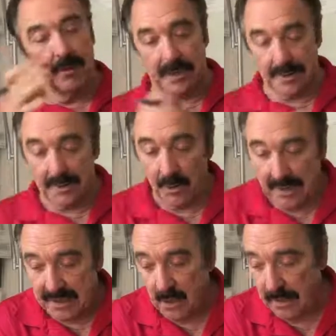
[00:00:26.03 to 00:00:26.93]
Okay, so
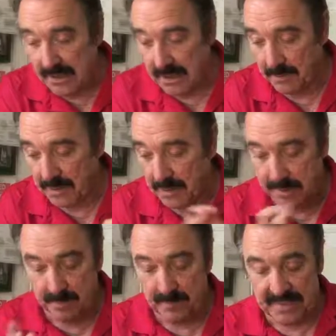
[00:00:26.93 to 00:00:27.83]
let's go into some
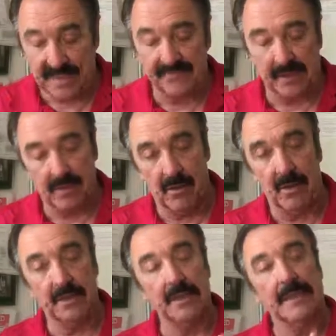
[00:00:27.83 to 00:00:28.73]
specific
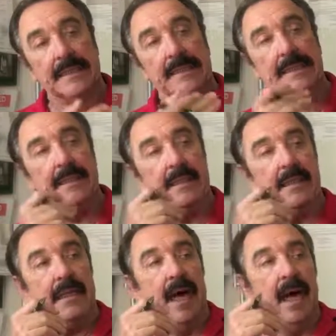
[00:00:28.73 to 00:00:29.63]
cons.
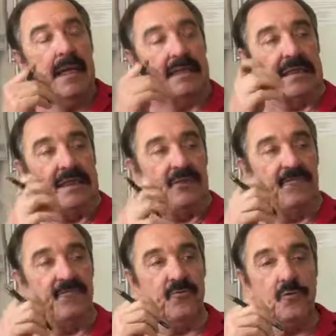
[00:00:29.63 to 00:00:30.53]
I think
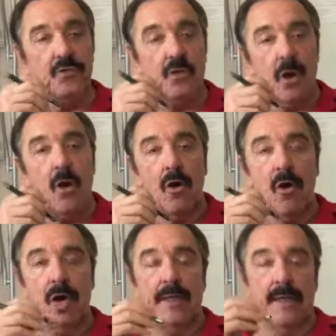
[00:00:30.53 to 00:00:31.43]
the first
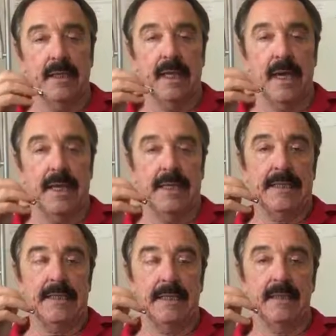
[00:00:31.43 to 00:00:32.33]
con
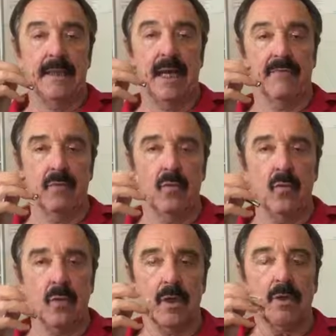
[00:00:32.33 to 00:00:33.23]
I ever
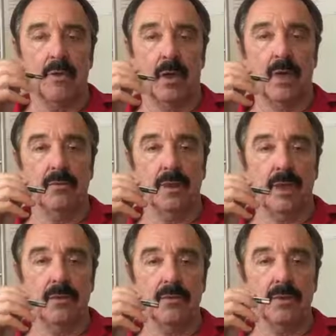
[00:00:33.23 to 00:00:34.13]
worked on when
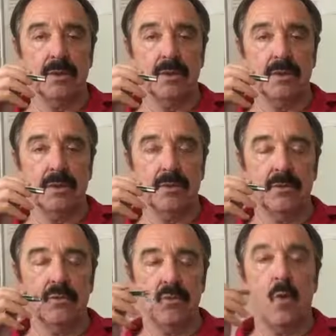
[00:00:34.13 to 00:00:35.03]
I was with
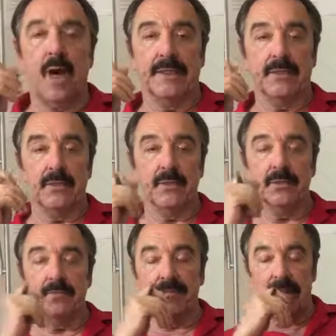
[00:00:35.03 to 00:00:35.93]
Schwanitzer